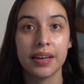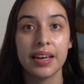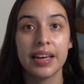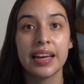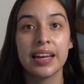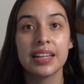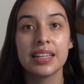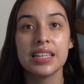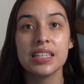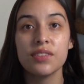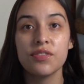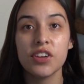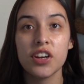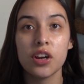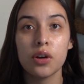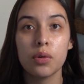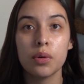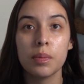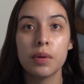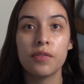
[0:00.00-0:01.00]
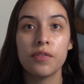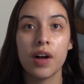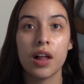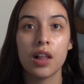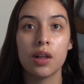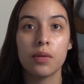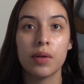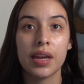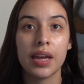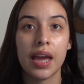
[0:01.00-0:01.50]
This video will be
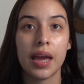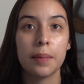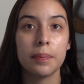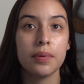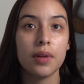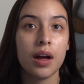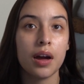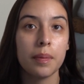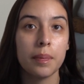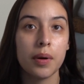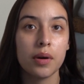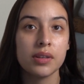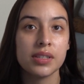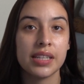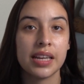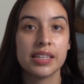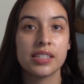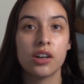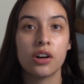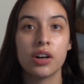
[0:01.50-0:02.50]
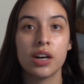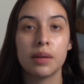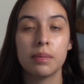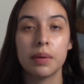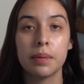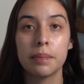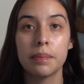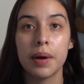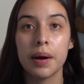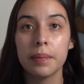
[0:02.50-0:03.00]
following a blog post that has already
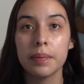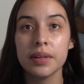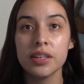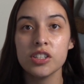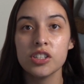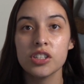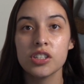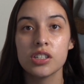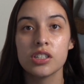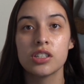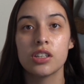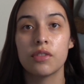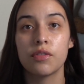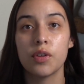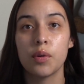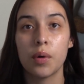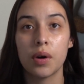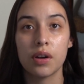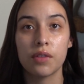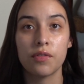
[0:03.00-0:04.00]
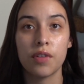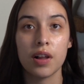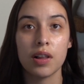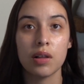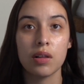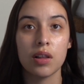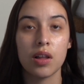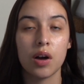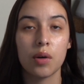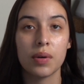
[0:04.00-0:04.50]
been published, so if you want to follow
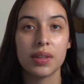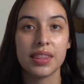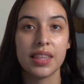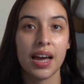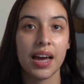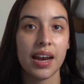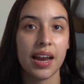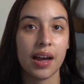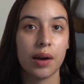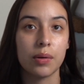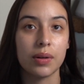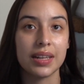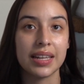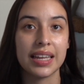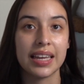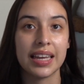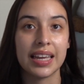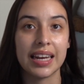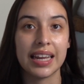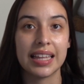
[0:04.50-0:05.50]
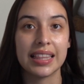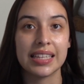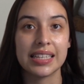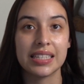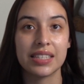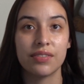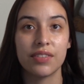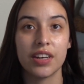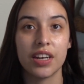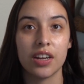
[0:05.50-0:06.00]
along with that, I will link it in
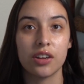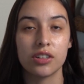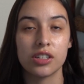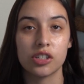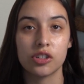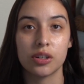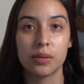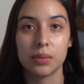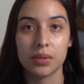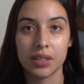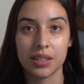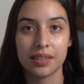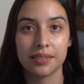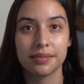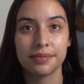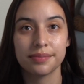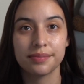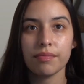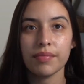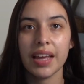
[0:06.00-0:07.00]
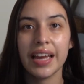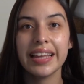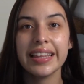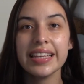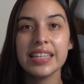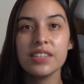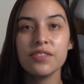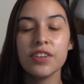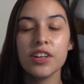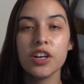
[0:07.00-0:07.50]
this video description. In
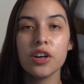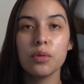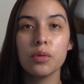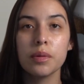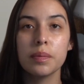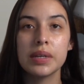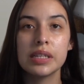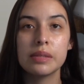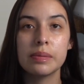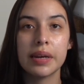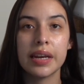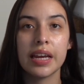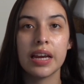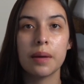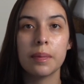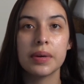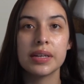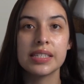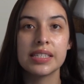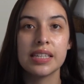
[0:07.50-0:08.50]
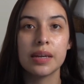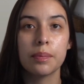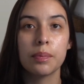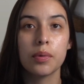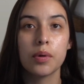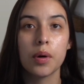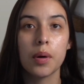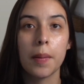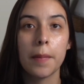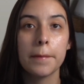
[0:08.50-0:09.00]
this video, we'll be spinning up a
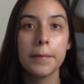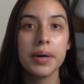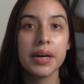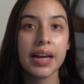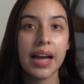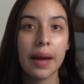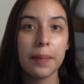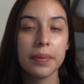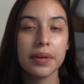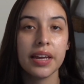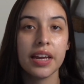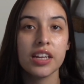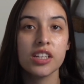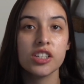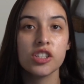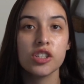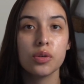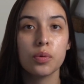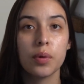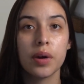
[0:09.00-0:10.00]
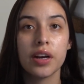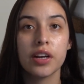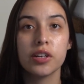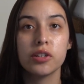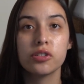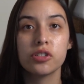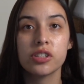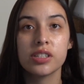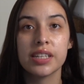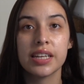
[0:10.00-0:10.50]
simple book application where
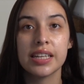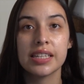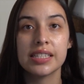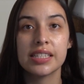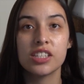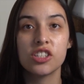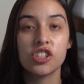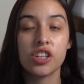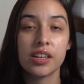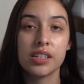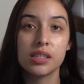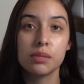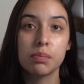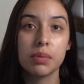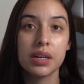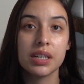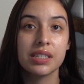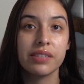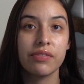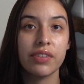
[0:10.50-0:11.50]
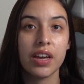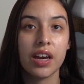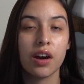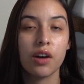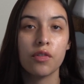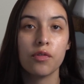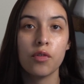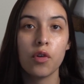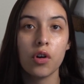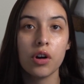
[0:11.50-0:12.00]
users can suggest books via a
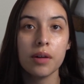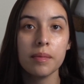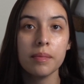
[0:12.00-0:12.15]
form,